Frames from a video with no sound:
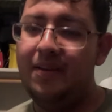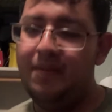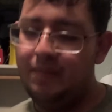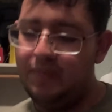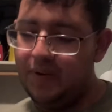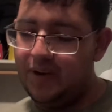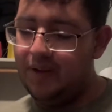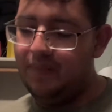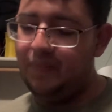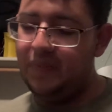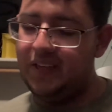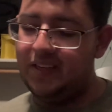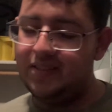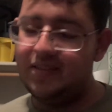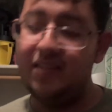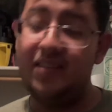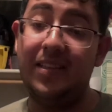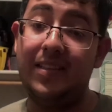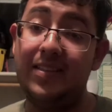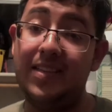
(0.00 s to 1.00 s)
But these are
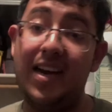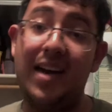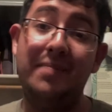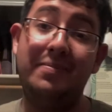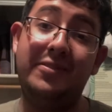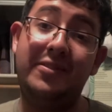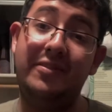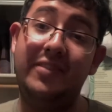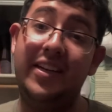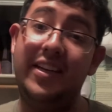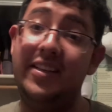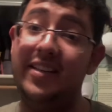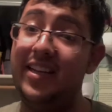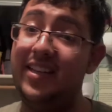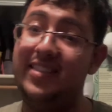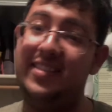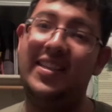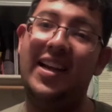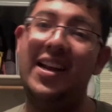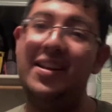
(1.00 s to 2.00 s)
the top three like
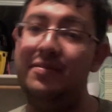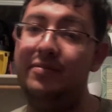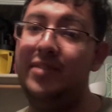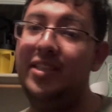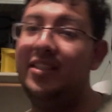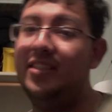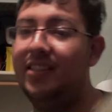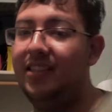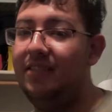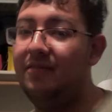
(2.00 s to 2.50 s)
side mission